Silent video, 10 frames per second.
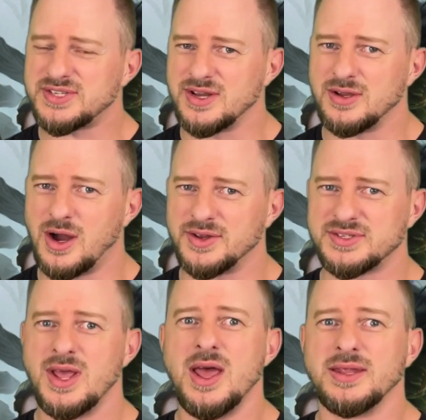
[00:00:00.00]
10 cards
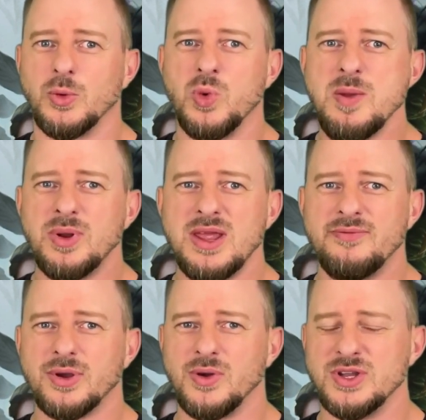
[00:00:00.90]
that we believe are
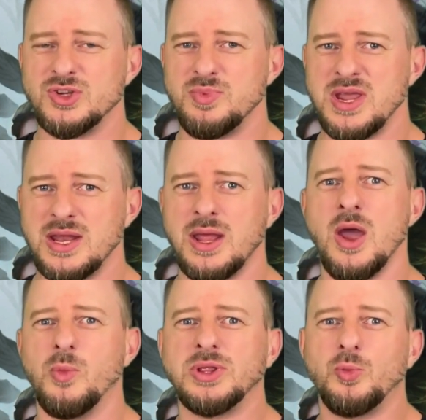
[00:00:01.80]
going to be hit
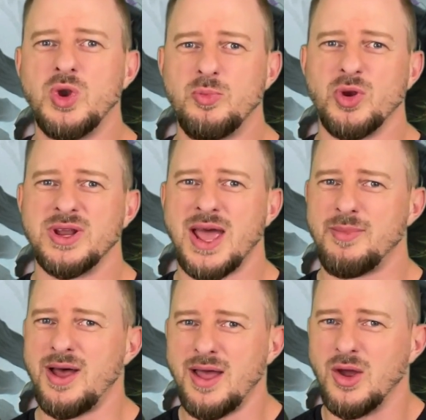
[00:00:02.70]
with the reprint hammer
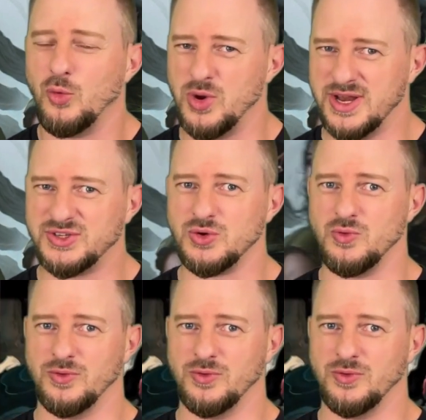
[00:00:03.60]
really soon.